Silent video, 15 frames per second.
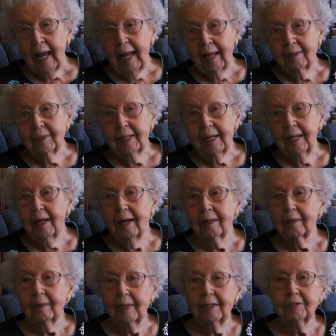and the
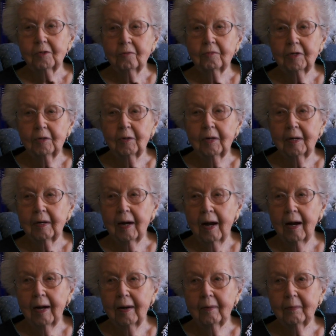uh, interviewer
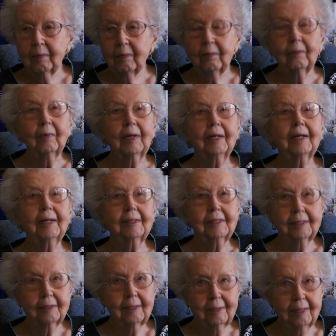uh, really
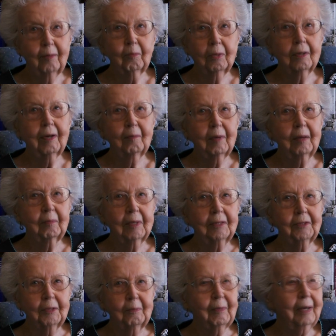did a number on my
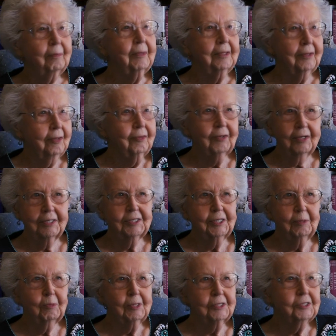mother. My mother thought
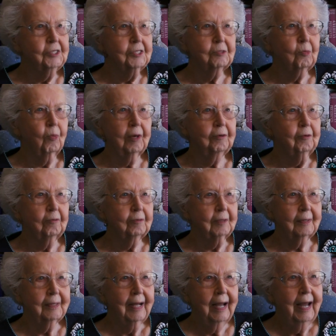she was just wonderful.
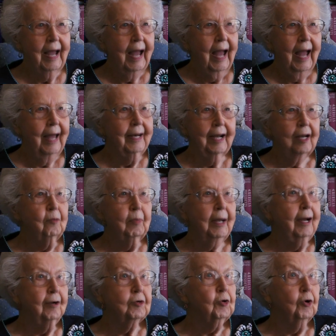And I'd
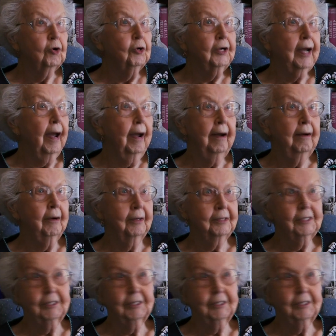be under her care,